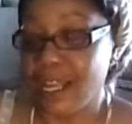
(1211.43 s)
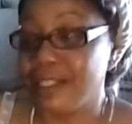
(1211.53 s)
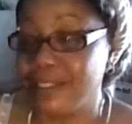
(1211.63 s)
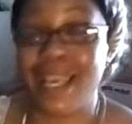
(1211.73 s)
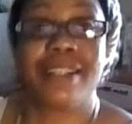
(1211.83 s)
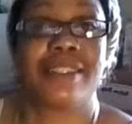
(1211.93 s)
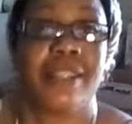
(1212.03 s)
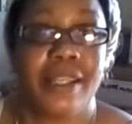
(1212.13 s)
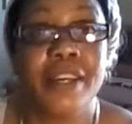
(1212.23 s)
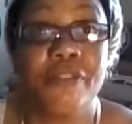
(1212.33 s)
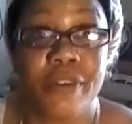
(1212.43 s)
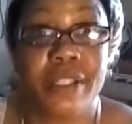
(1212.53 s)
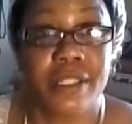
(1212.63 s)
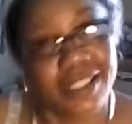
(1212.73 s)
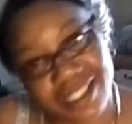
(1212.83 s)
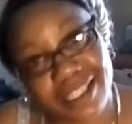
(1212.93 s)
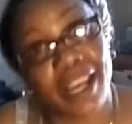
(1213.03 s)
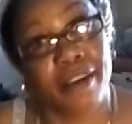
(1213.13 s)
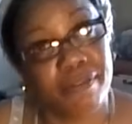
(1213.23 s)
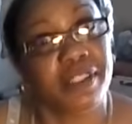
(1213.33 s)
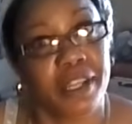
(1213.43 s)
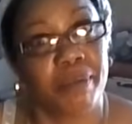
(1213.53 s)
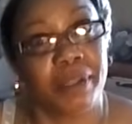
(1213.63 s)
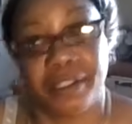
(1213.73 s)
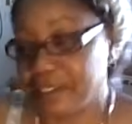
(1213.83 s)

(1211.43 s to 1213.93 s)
That's the difference. You stand for something.